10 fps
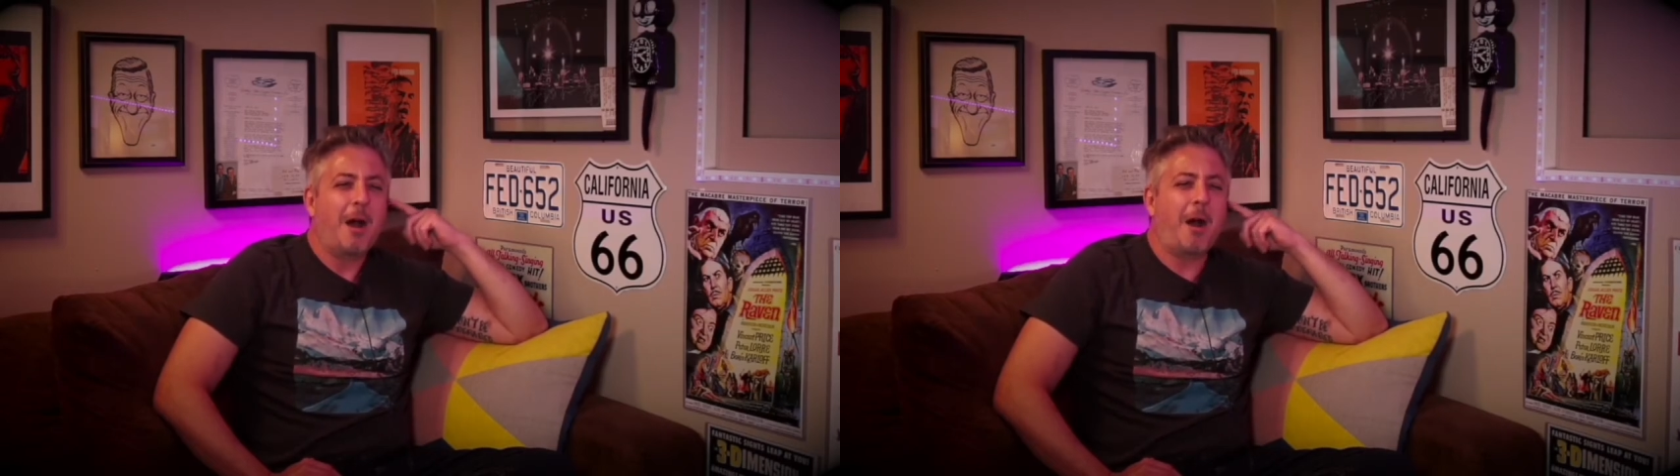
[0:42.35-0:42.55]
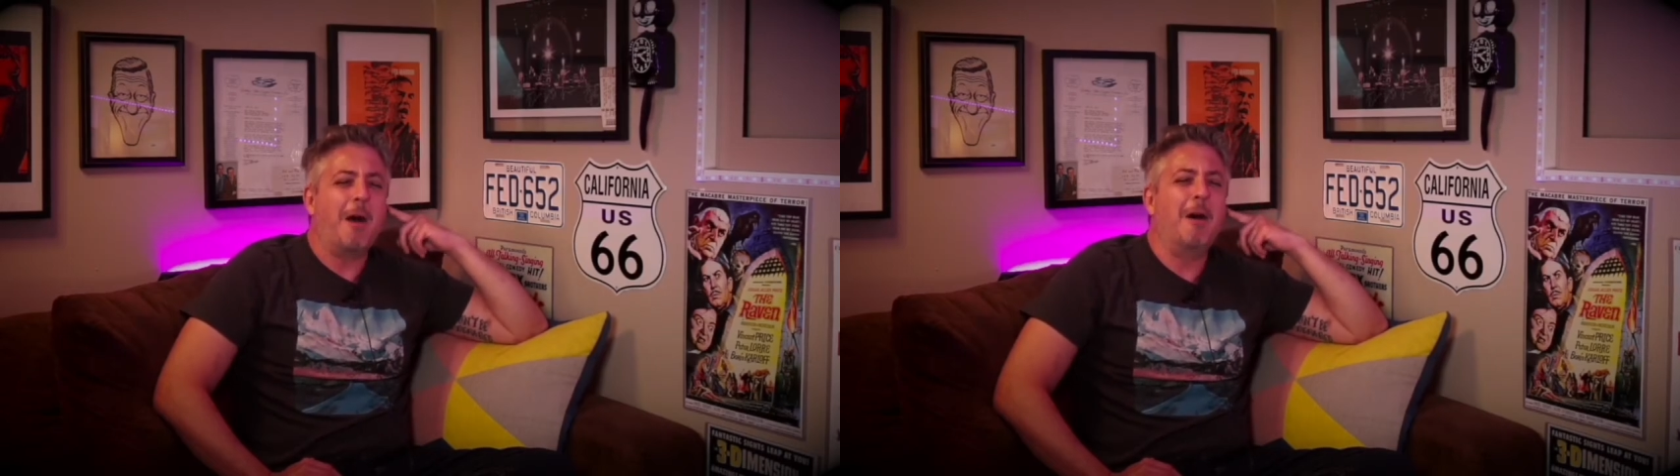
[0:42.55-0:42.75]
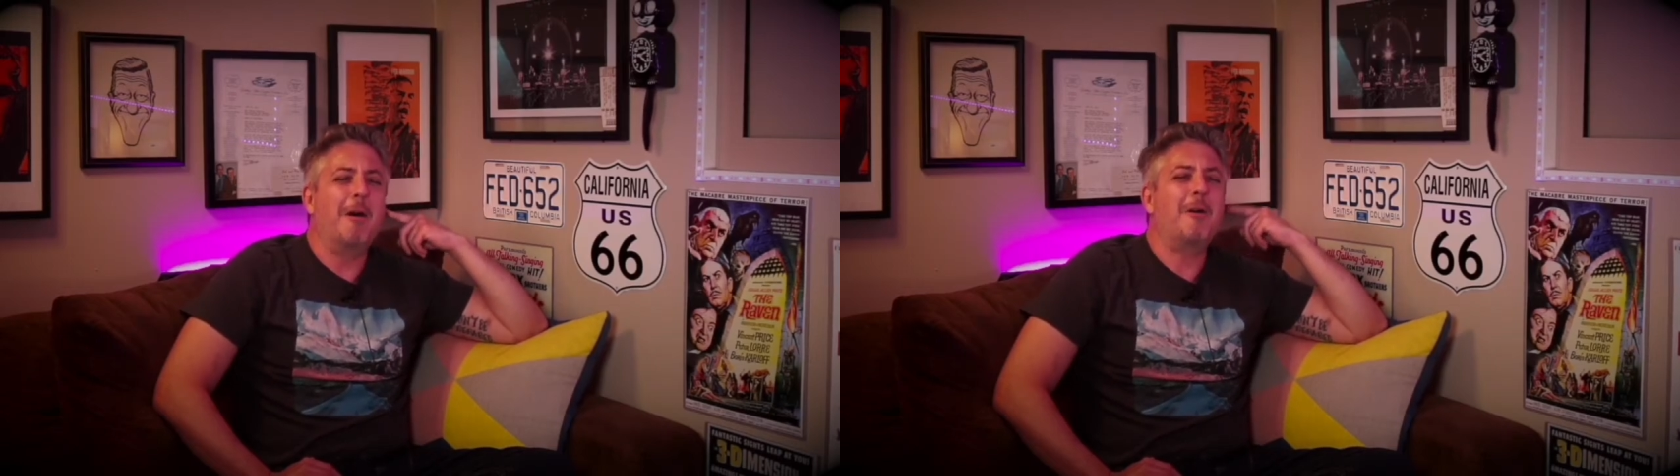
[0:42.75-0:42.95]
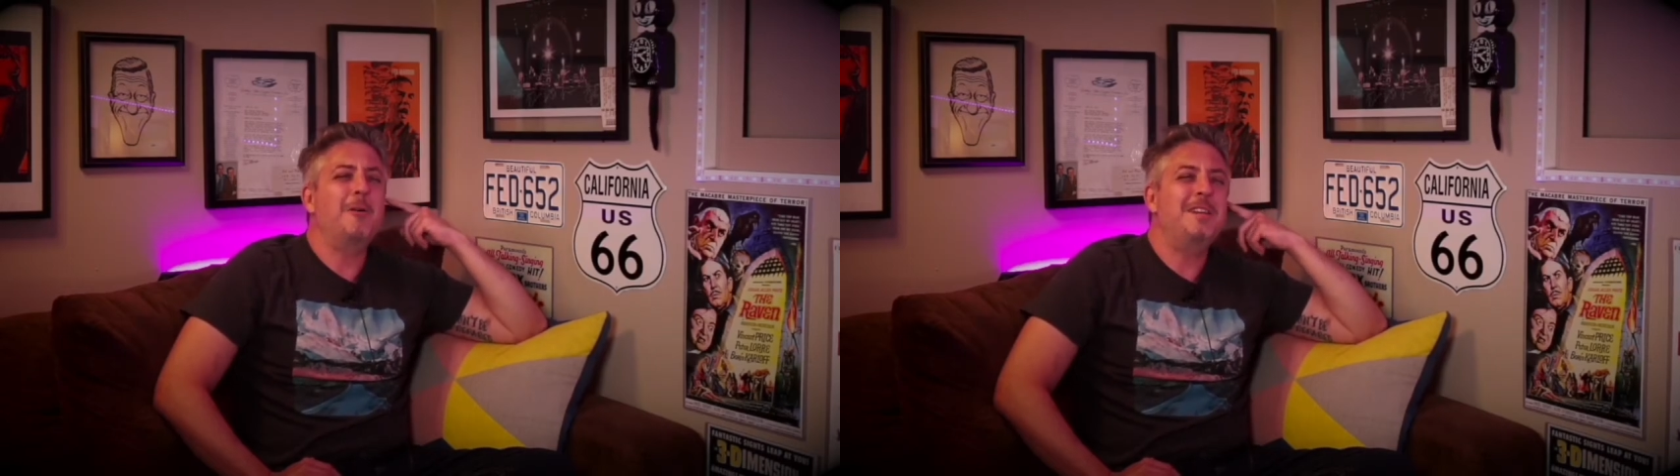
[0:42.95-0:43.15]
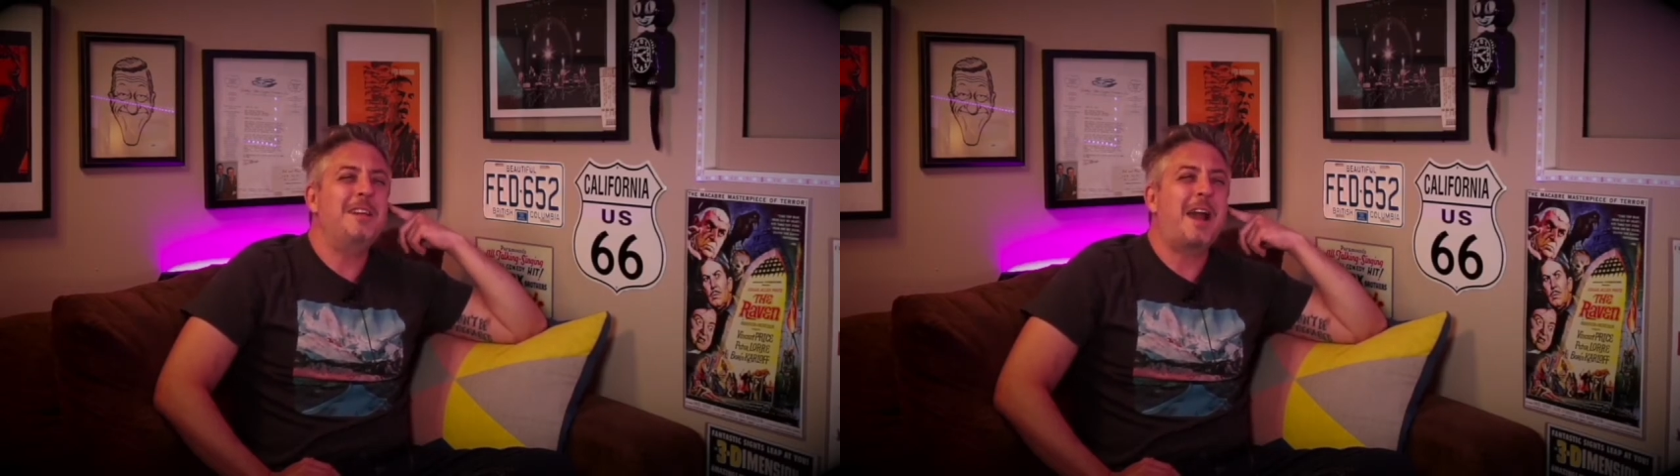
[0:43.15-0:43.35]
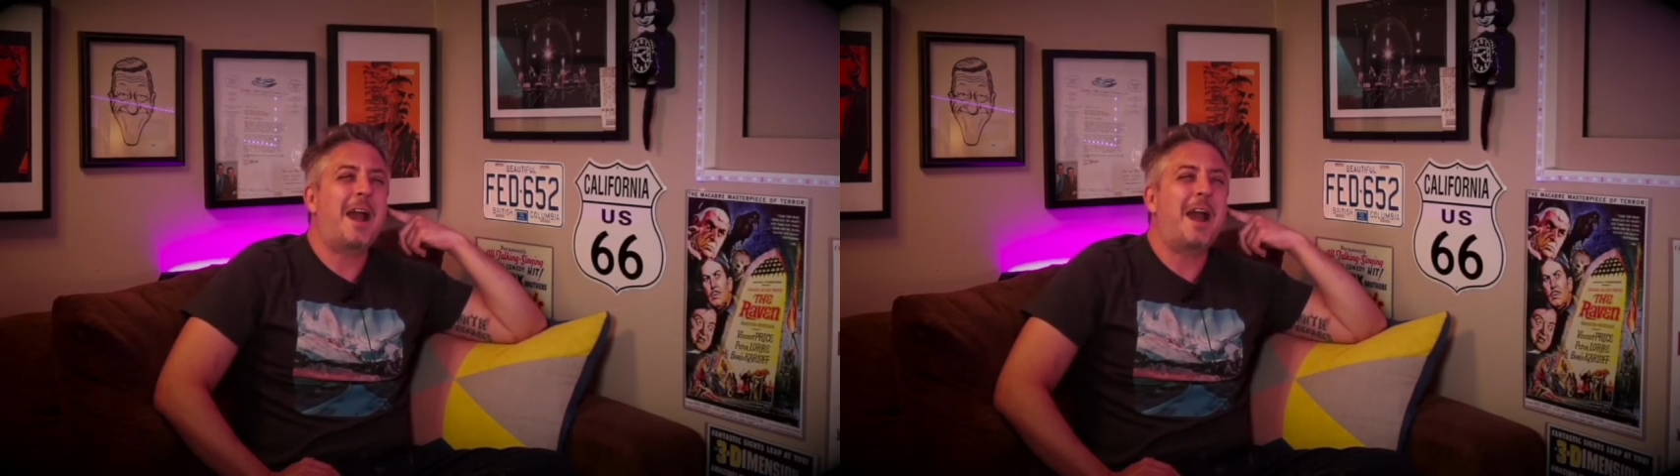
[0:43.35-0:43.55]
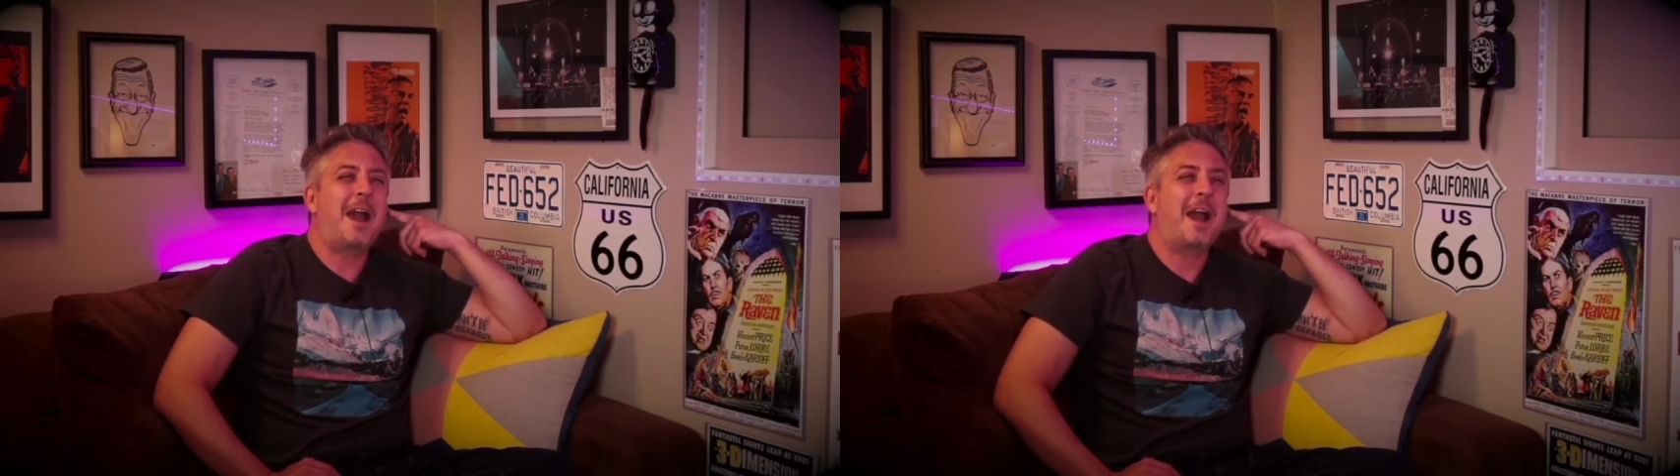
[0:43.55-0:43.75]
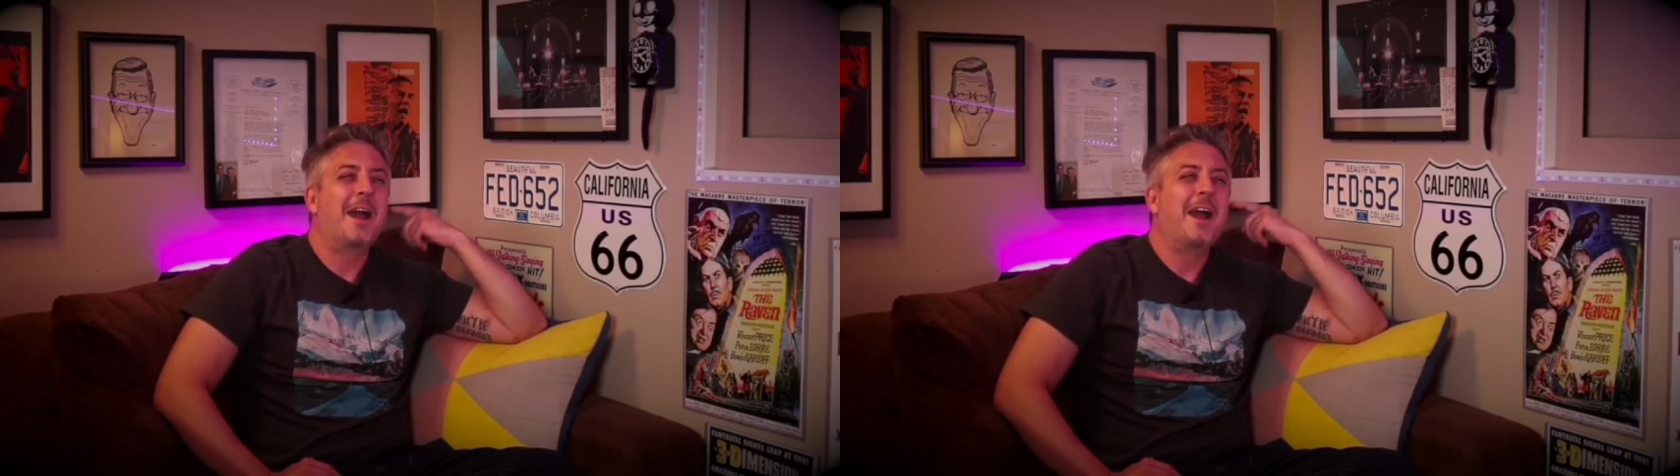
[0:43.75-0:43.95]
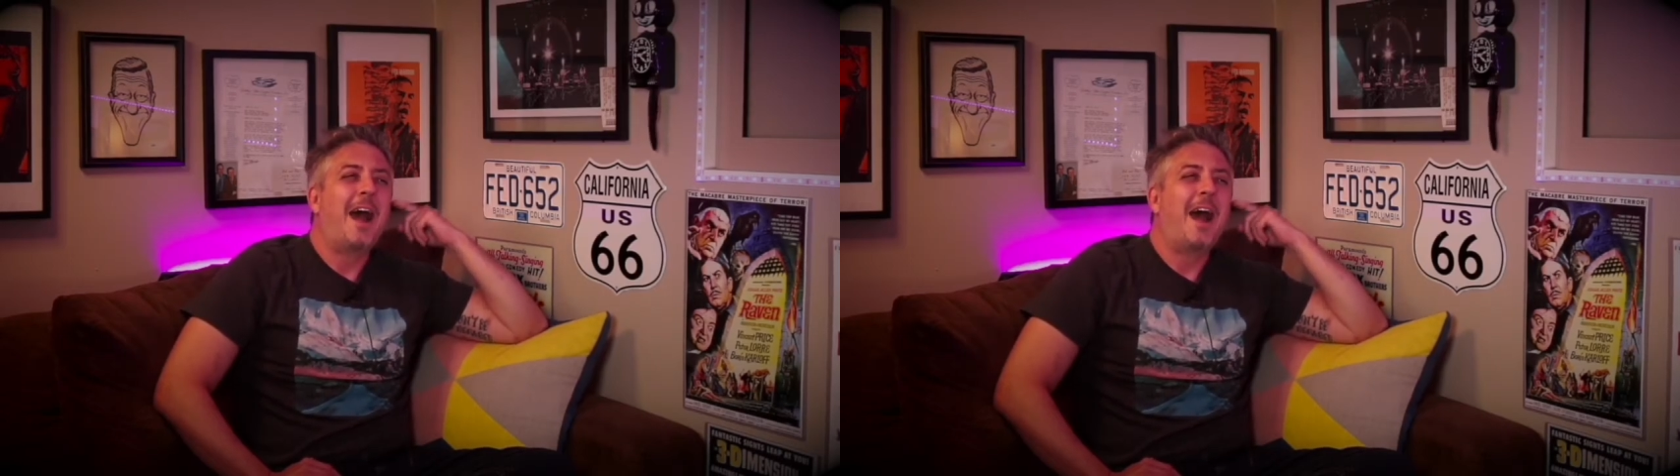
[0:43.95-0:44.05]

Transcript: oh, oh yeah,